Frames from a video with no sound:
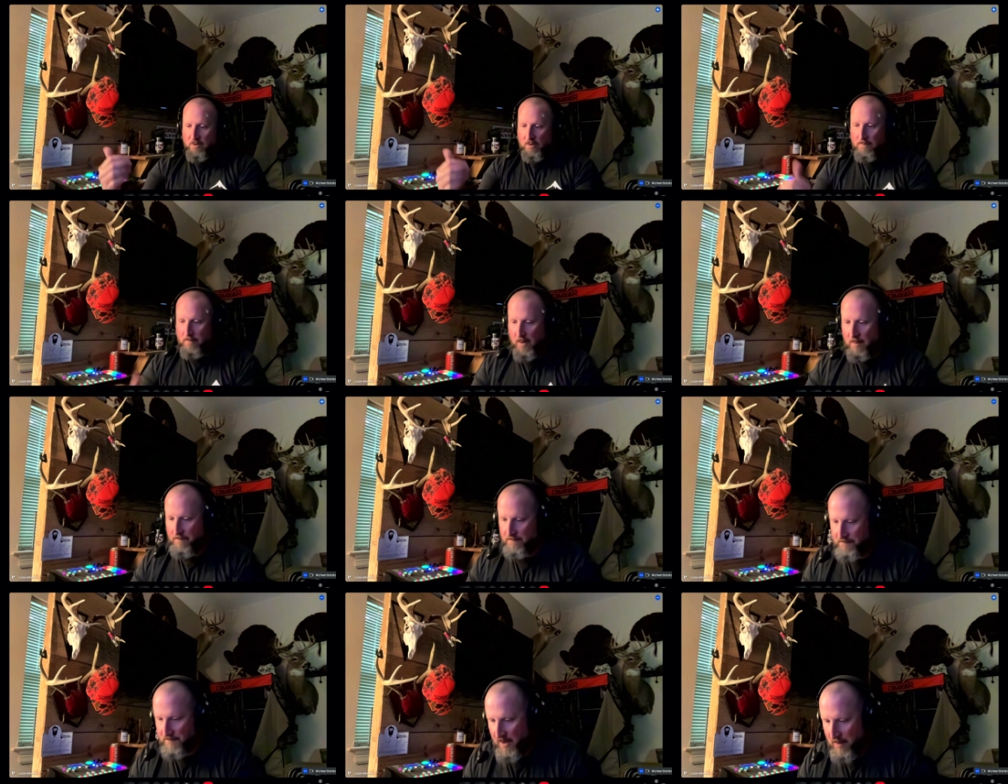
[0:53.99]
So
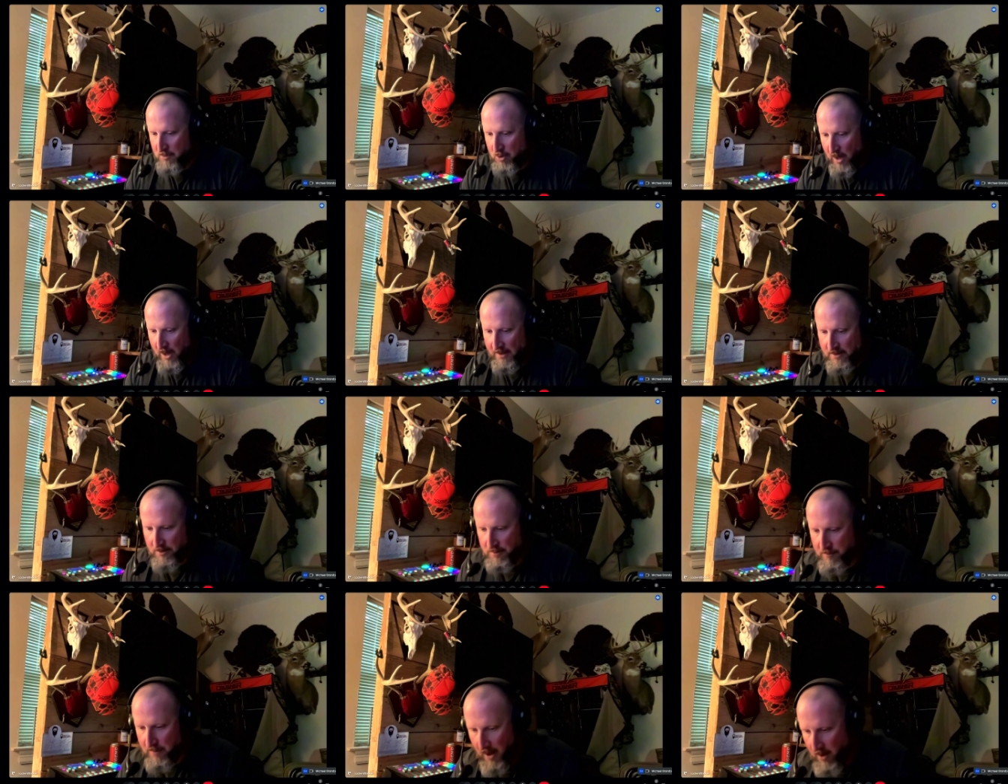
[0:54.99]
I'm trying
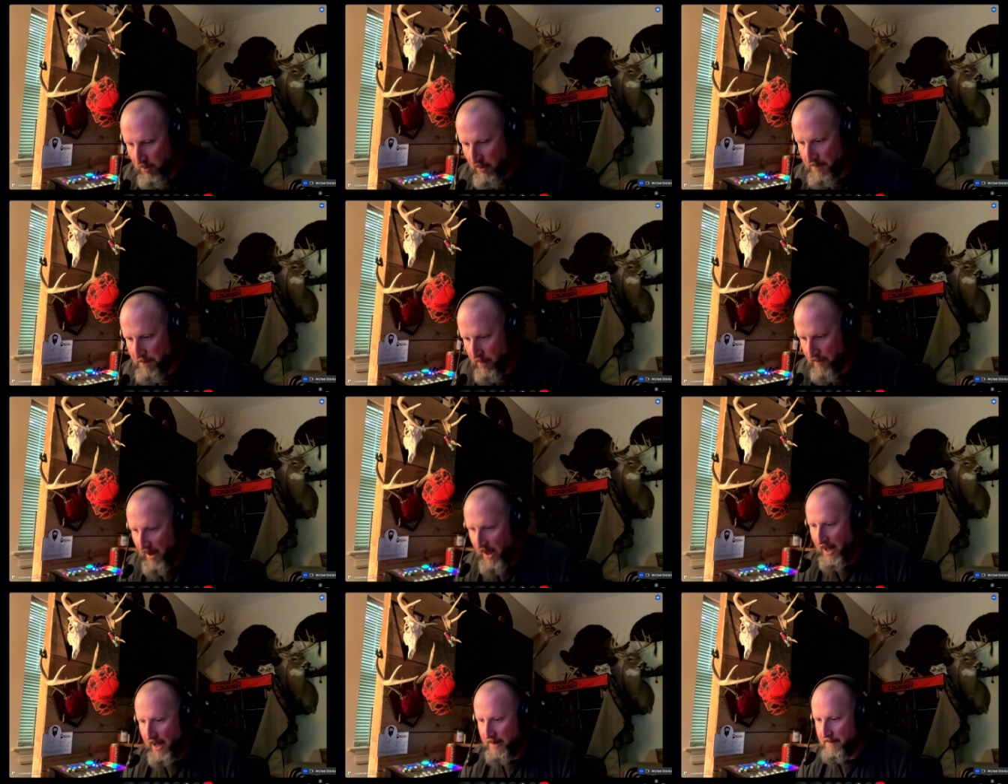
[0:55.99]
to not only
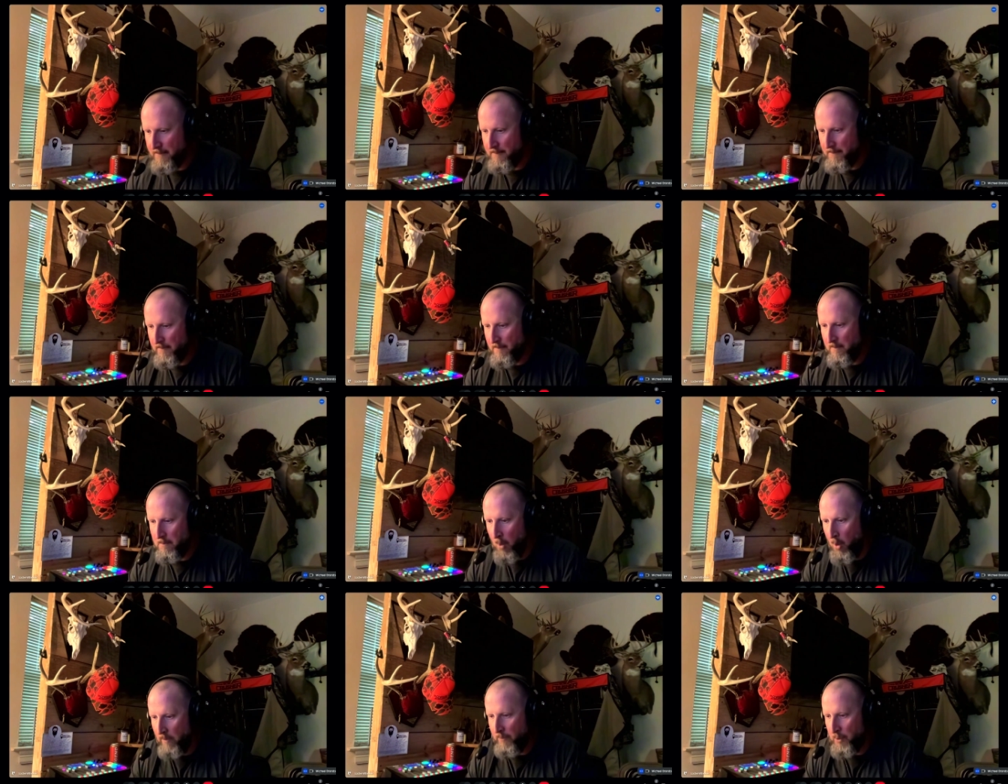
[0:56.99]
provide
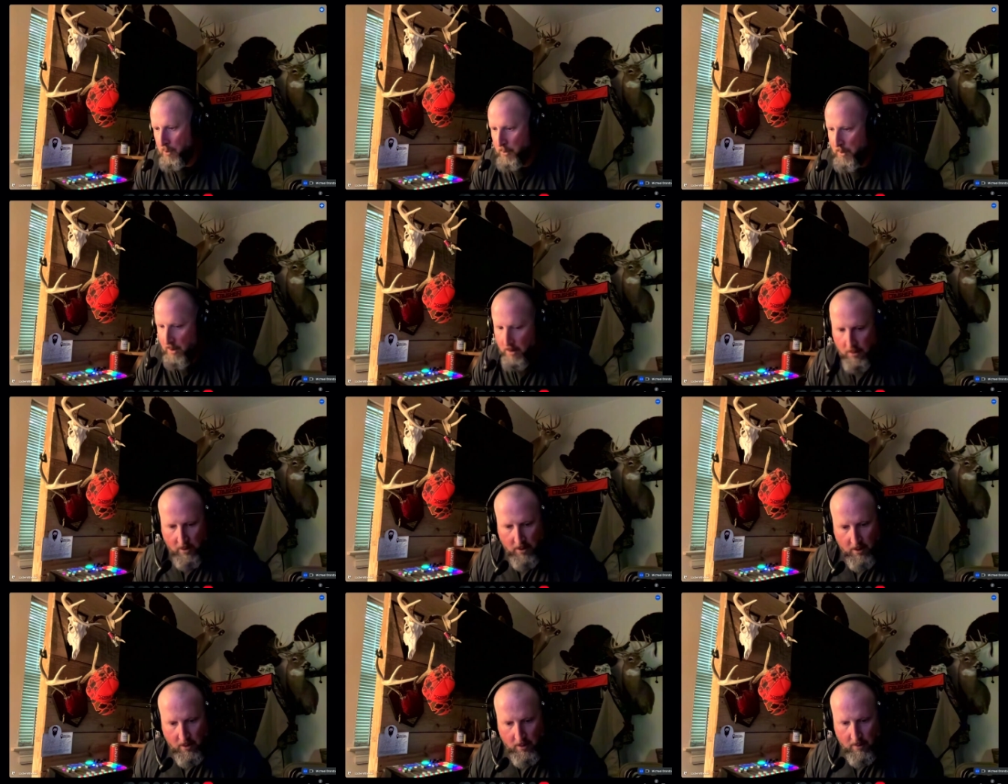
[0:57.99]
more food
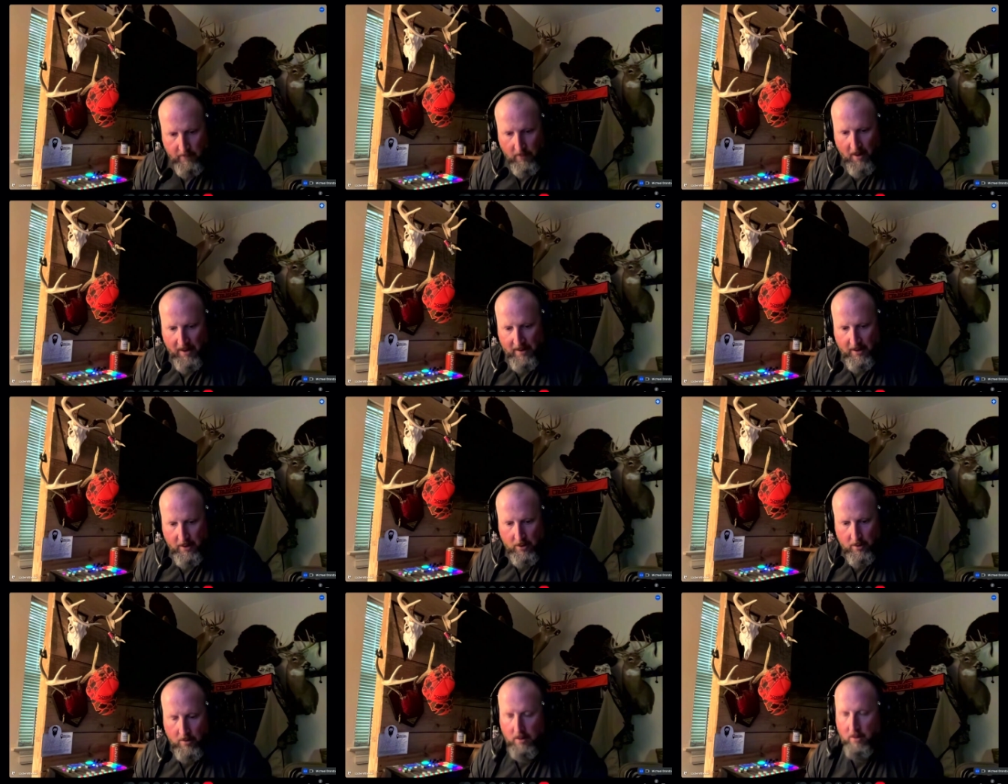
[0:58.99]
for my deer,